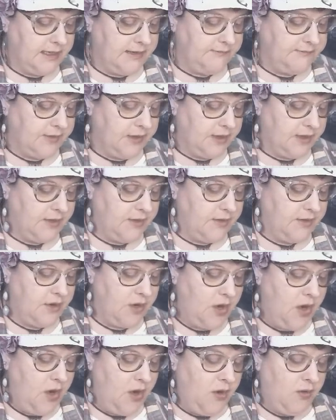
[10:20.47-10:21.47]
of you.
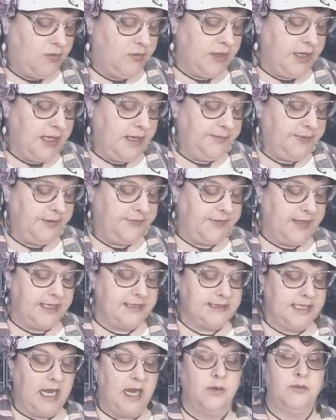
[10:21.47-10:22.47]
We're going to put
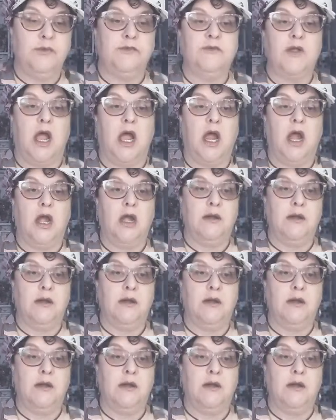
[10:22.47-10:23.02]
that down. We've got our